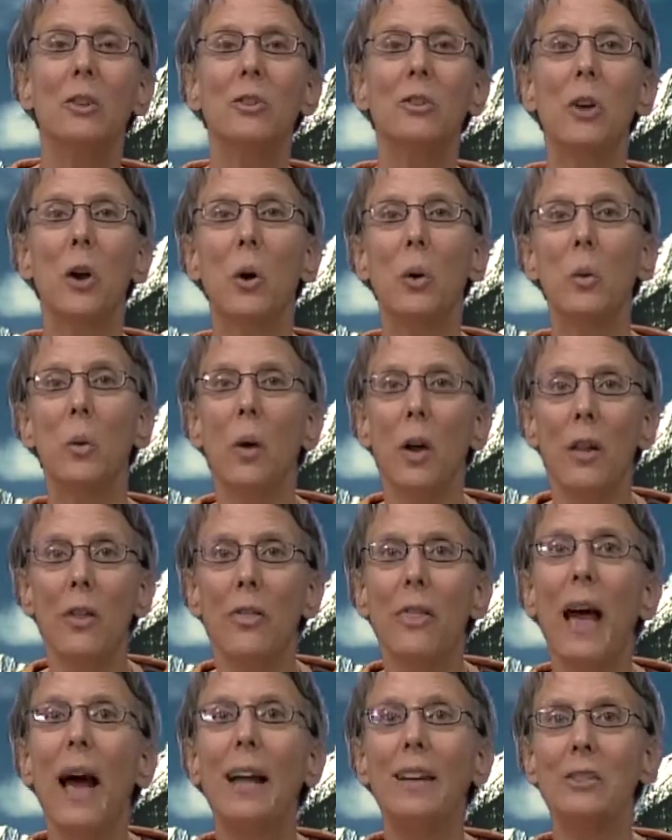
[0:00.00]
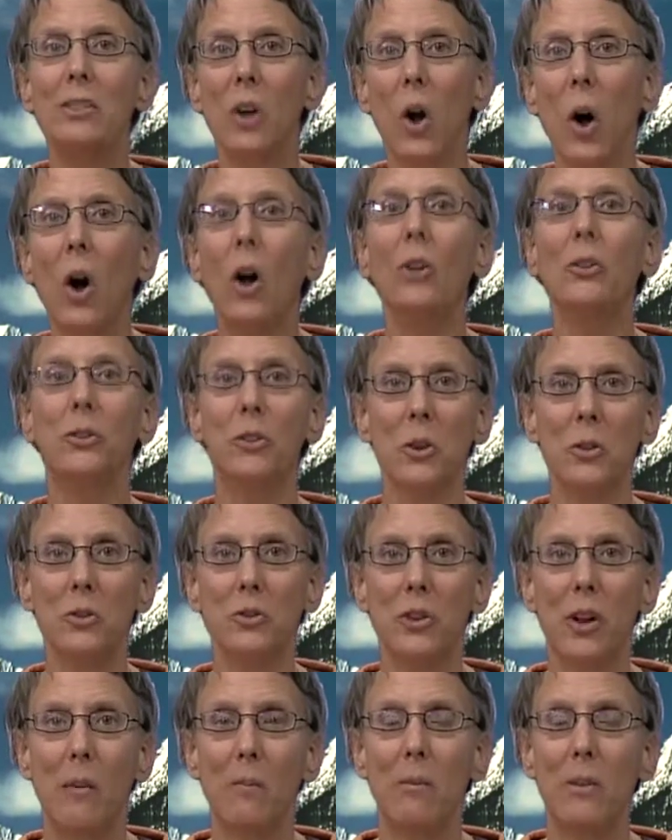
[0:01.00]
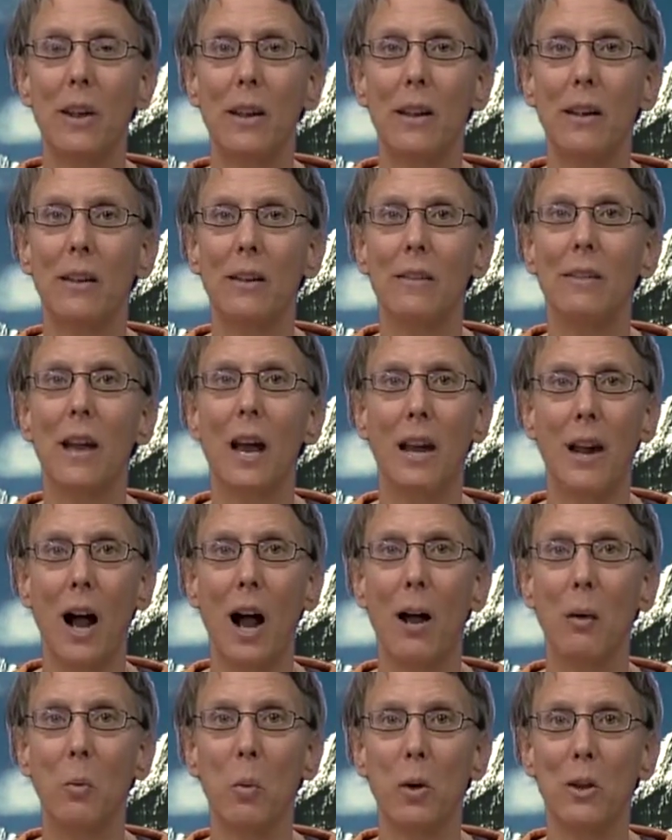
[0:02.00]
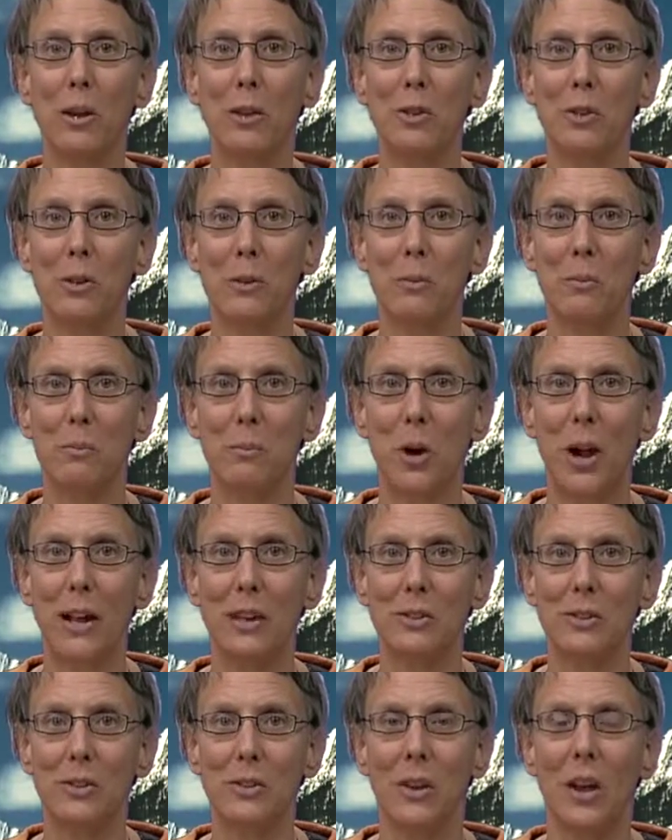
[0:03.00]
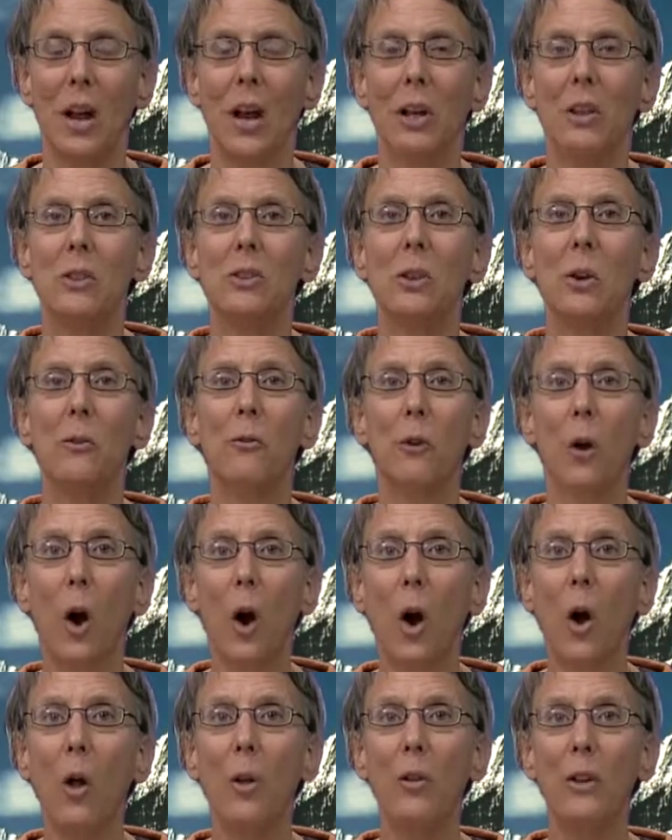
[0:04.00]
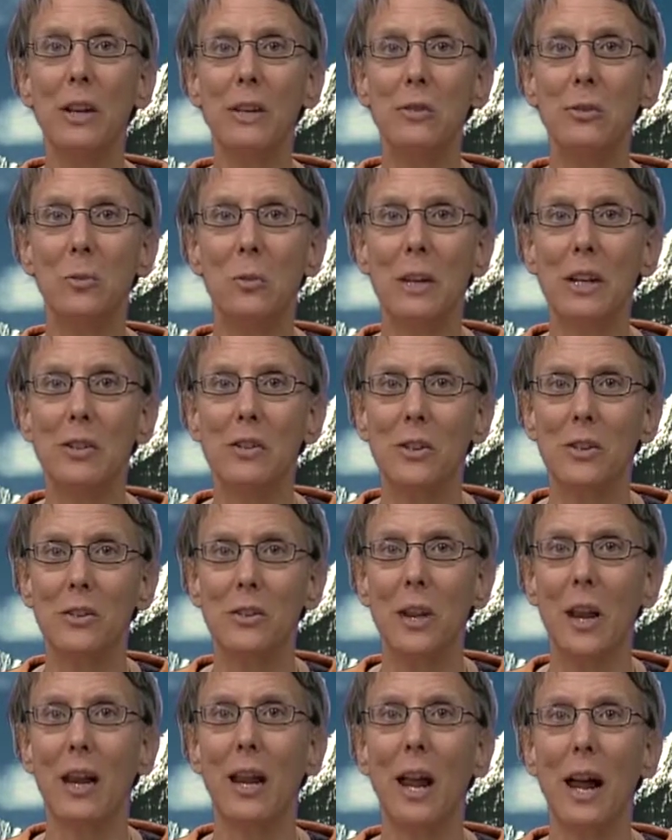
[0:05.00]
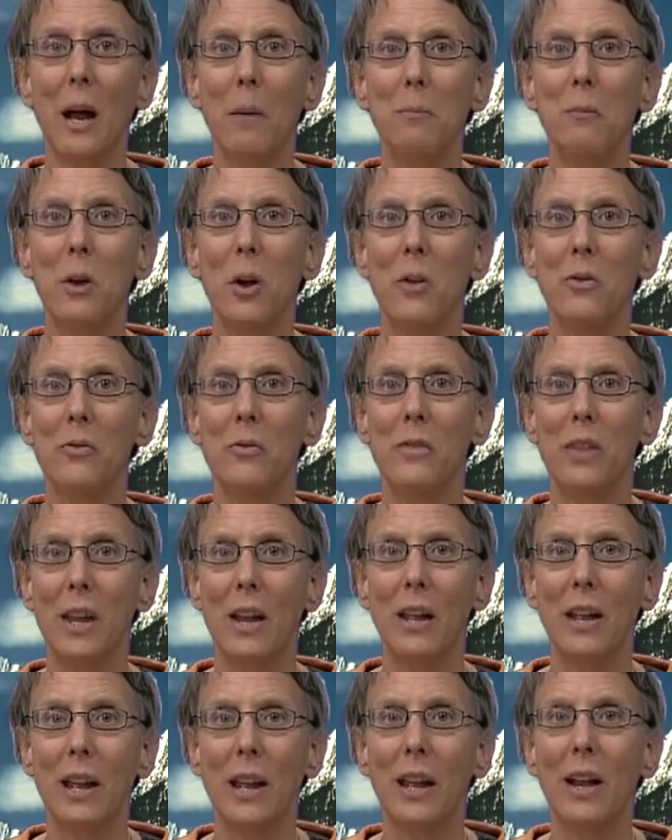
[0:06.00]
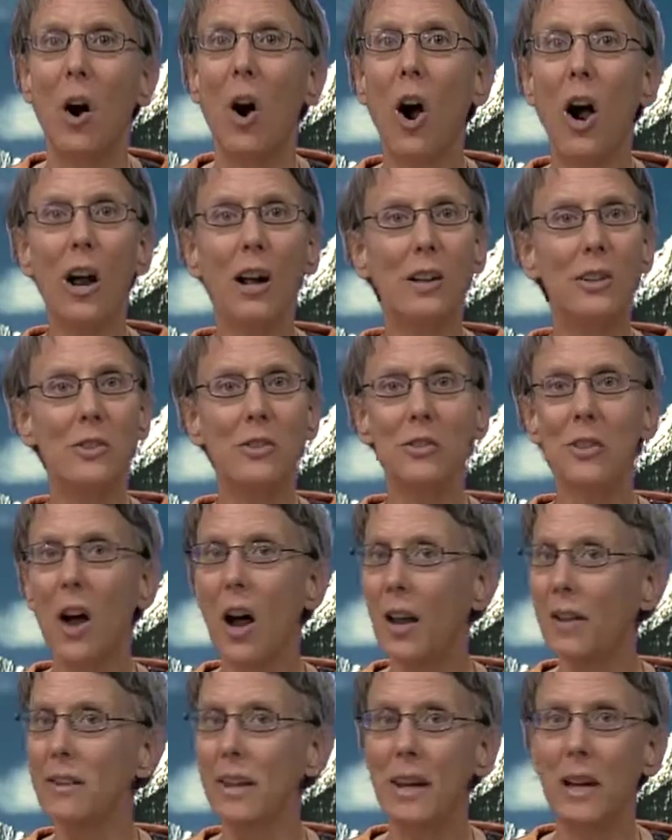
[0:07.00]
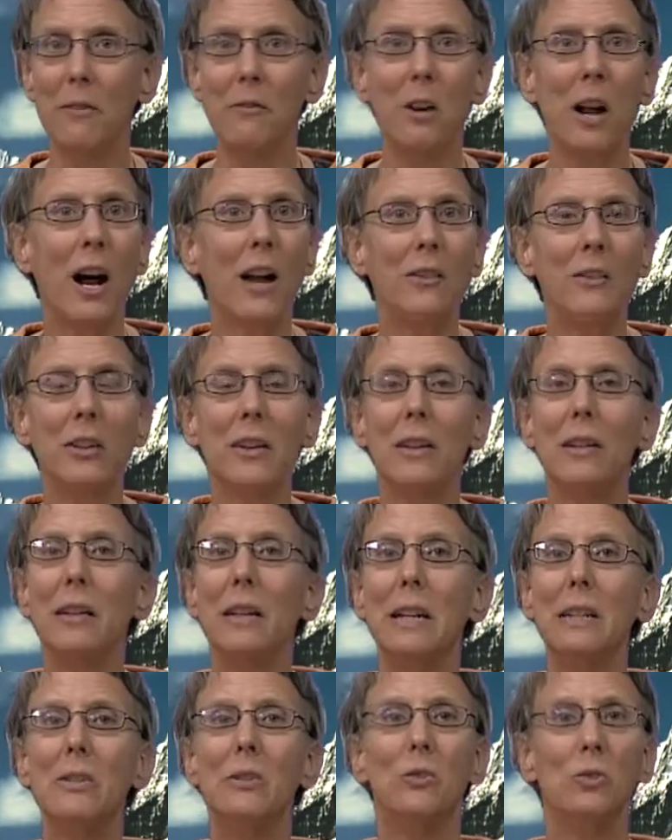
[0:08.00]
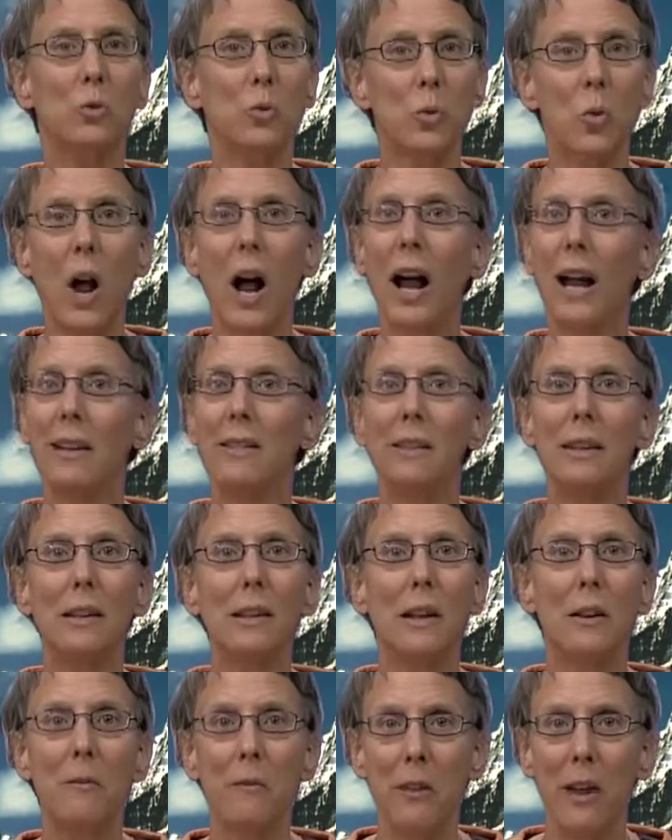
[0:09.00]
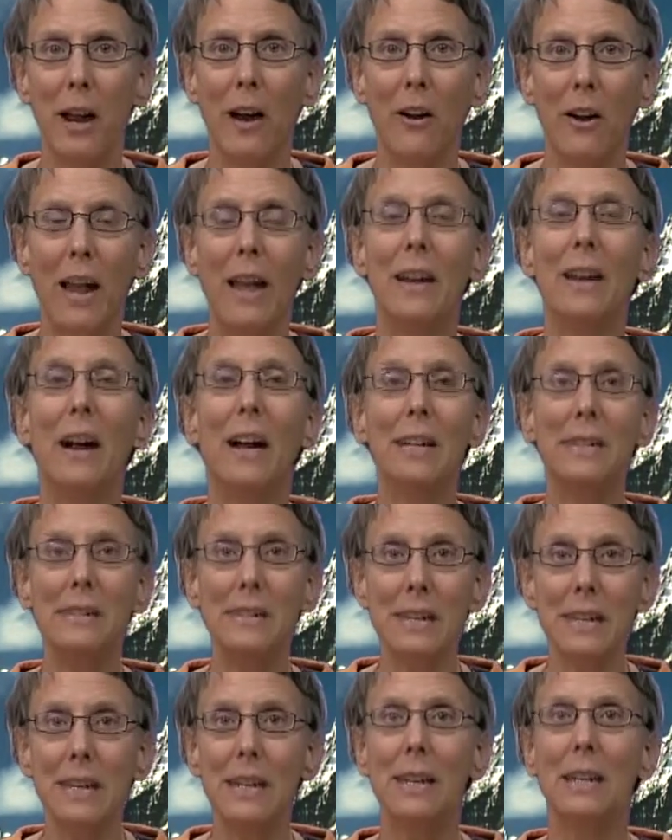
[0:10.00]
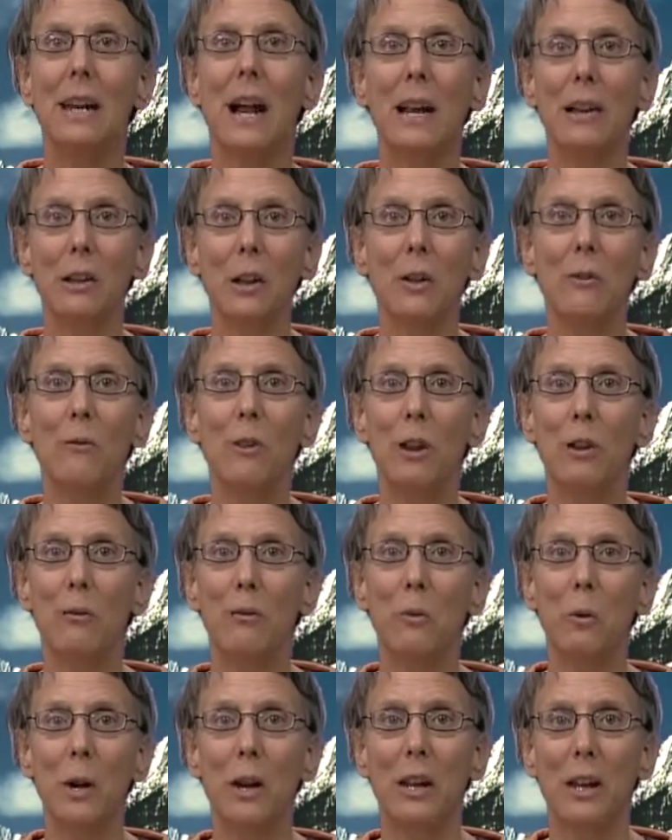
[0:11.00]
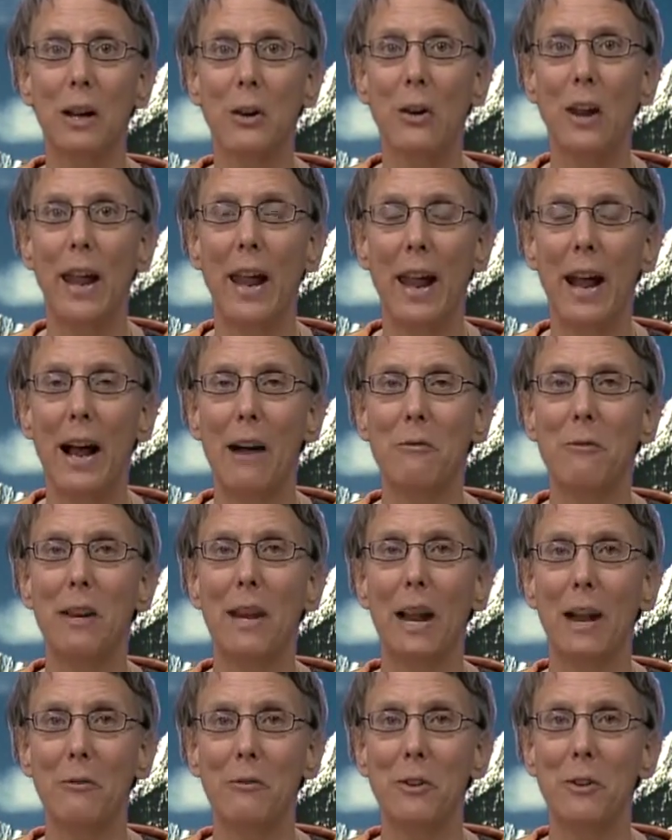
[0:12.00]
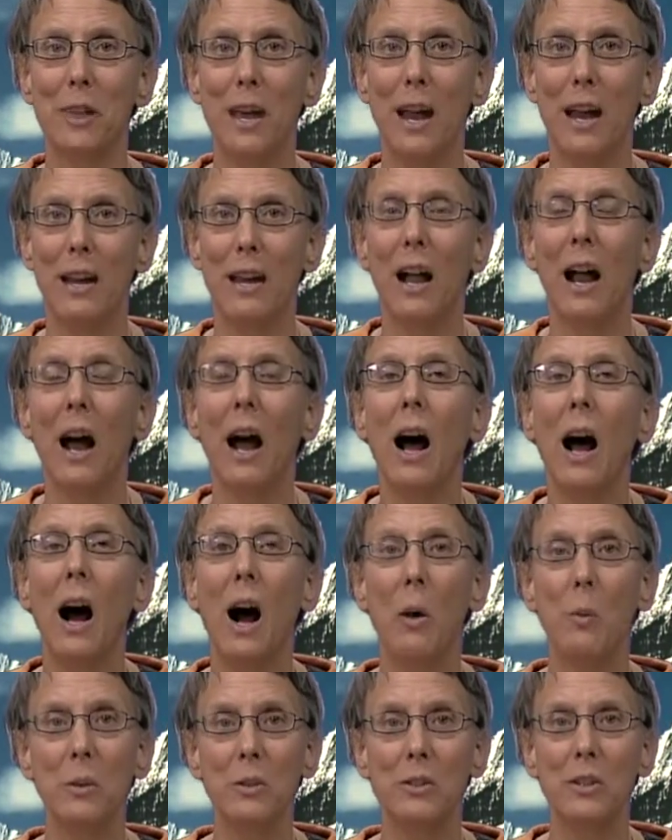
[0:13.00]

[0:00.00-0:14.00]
So that's also something that I wanted to embrace. So for all these reasons, I kept on thinking, Arcasanti, I've got to at least try to live there. And I did. I lived there for a year and a half, and after that, I